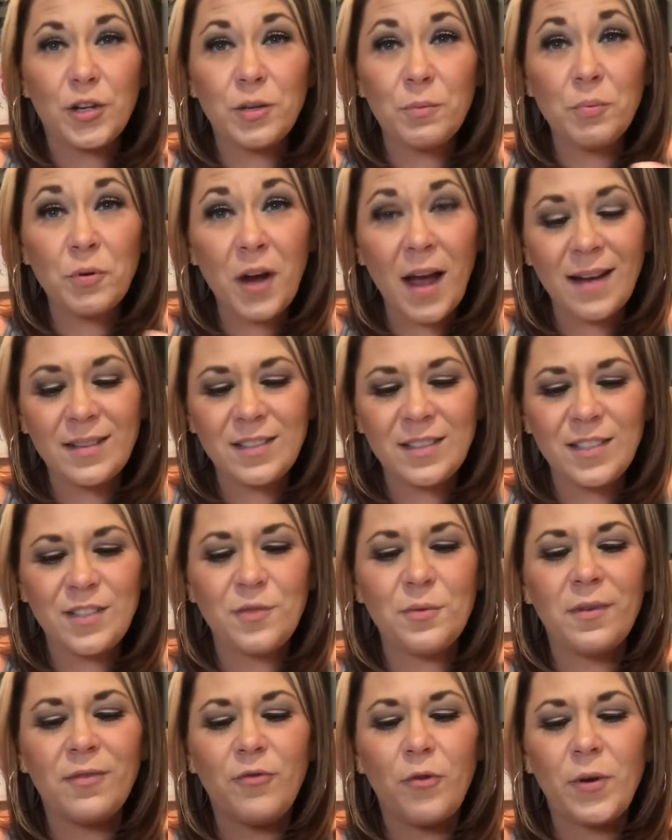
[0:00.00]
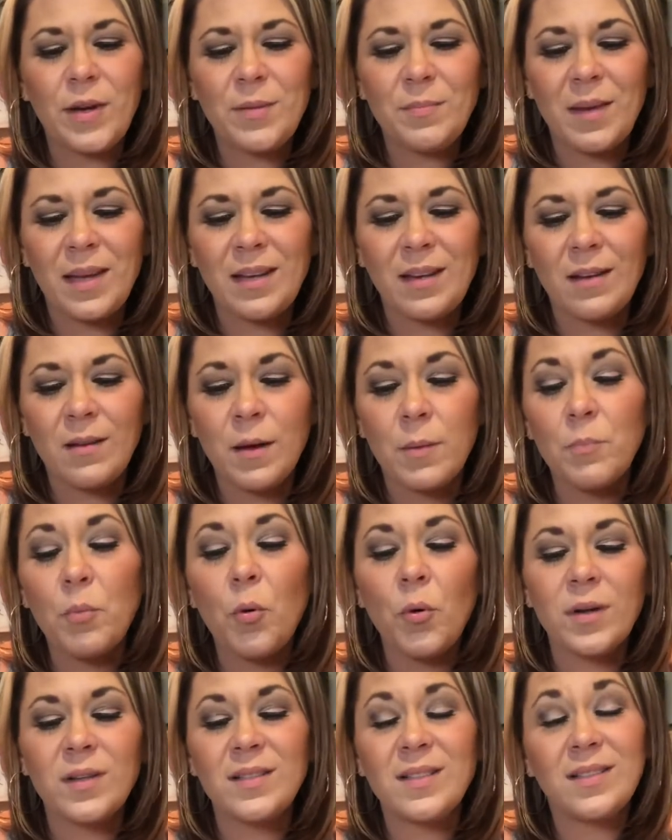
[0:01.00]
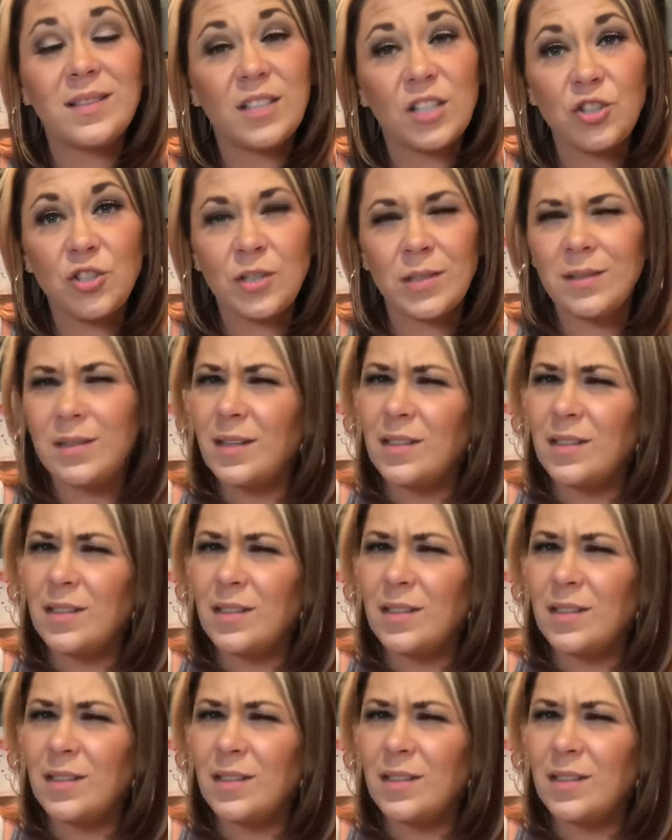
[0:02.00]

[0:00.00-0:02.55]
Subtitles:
practice to avoid making important decisions,